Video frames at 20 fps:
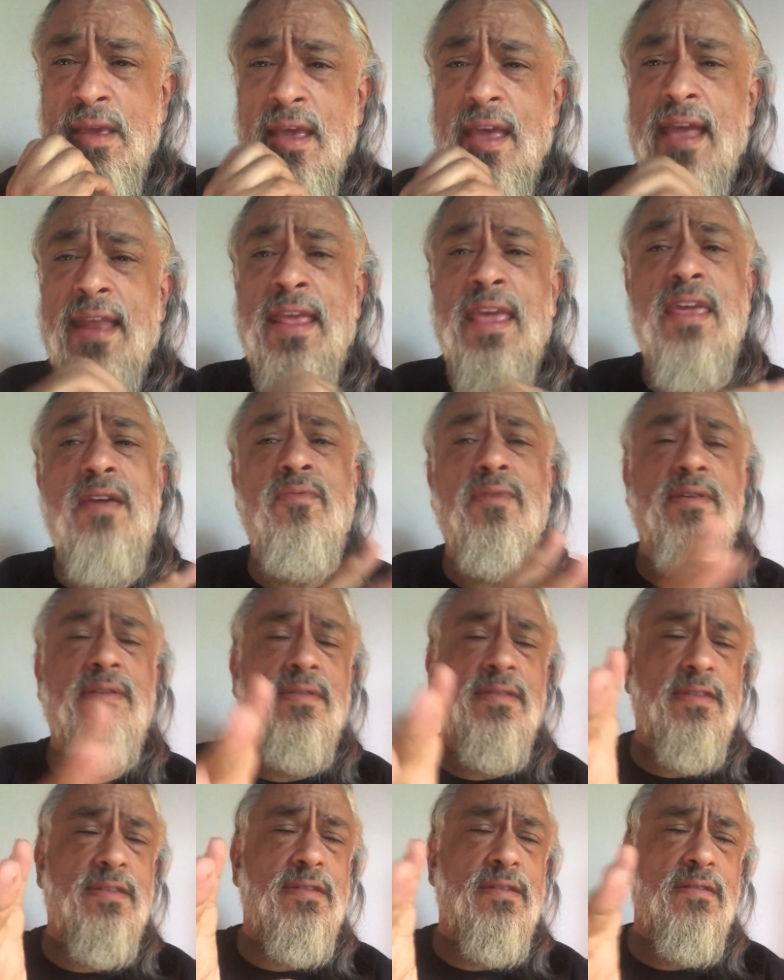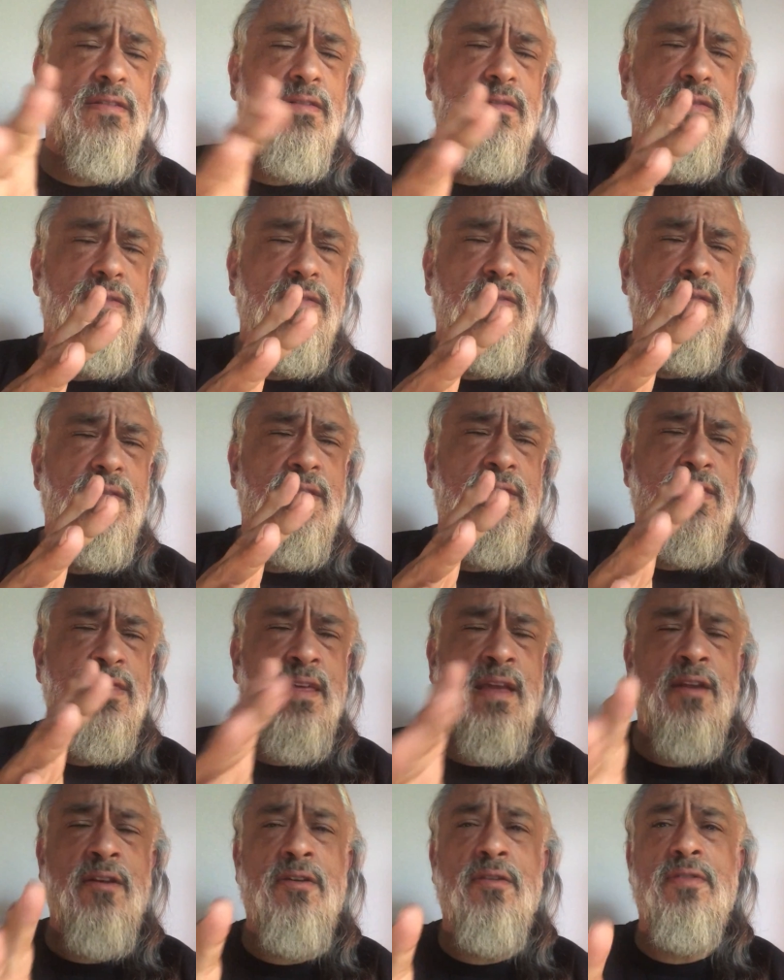and he was
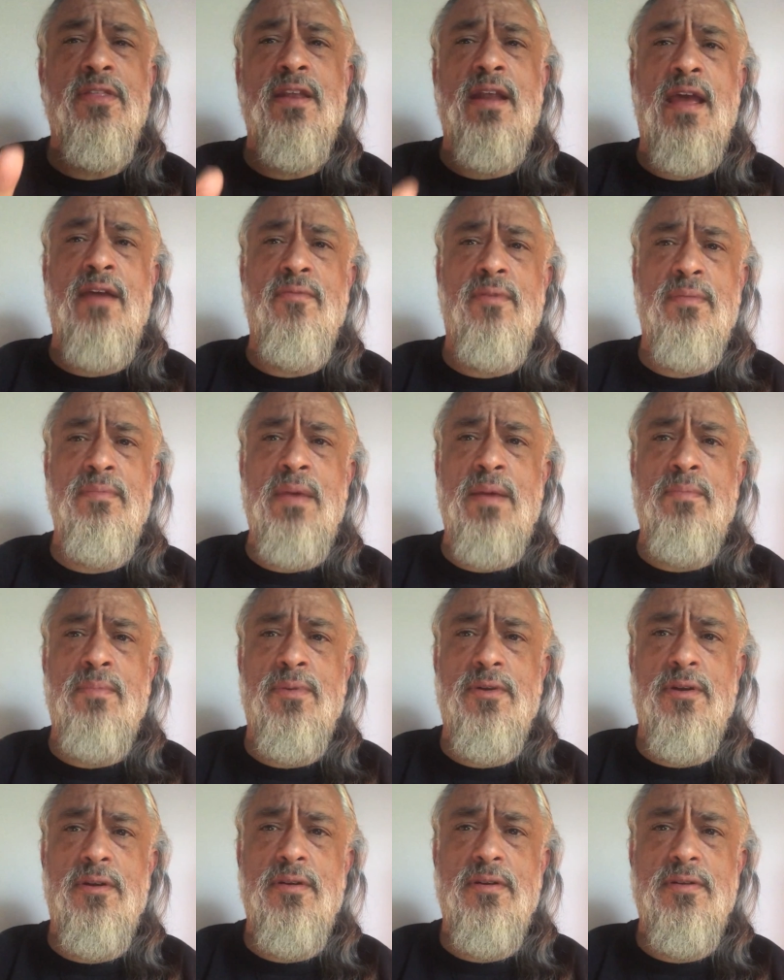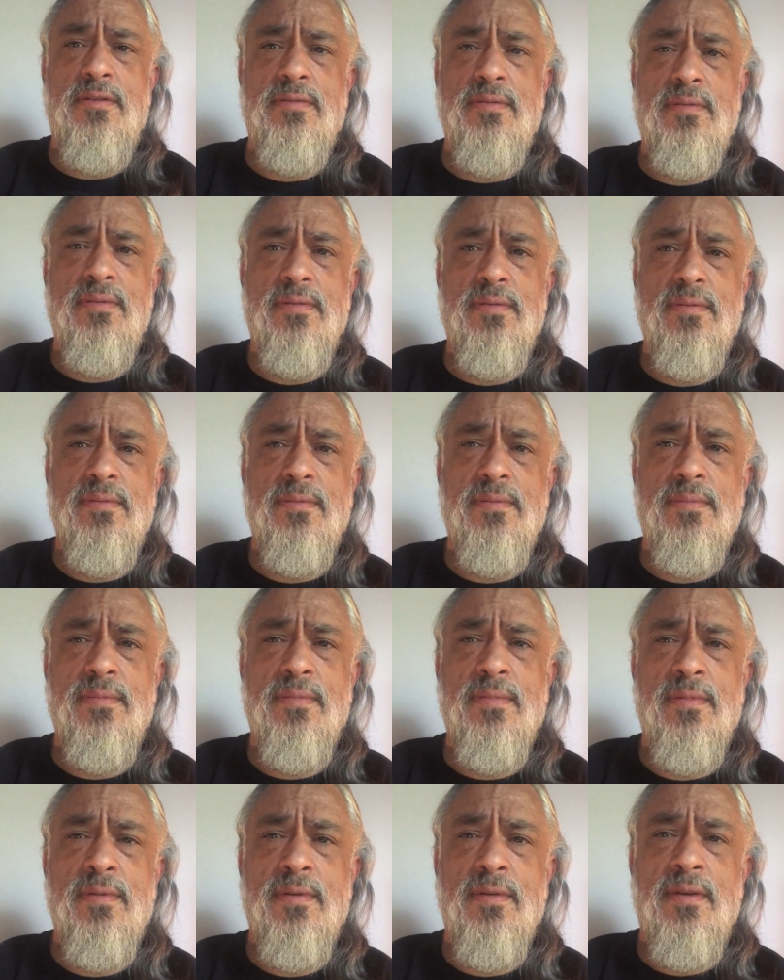thinner than I remembered
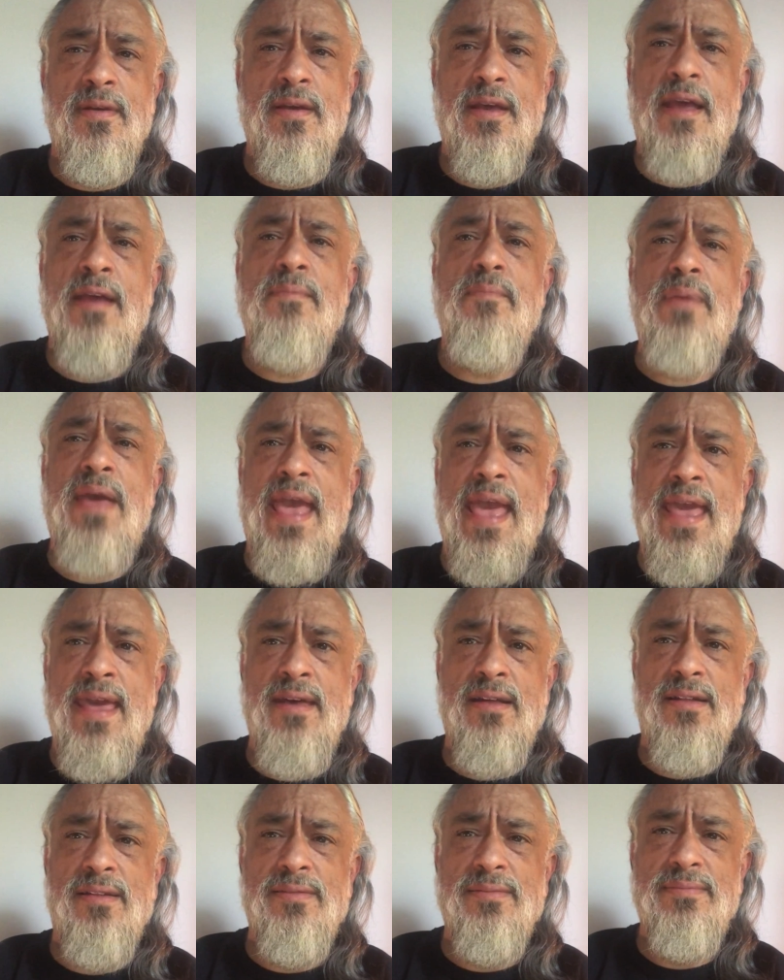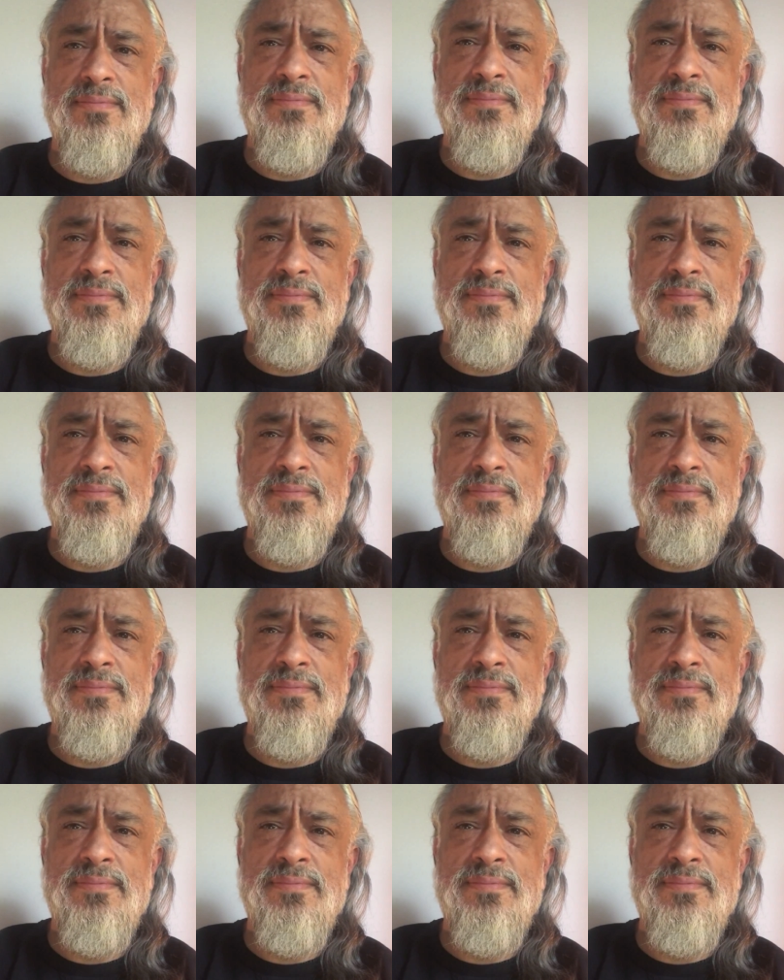and pale.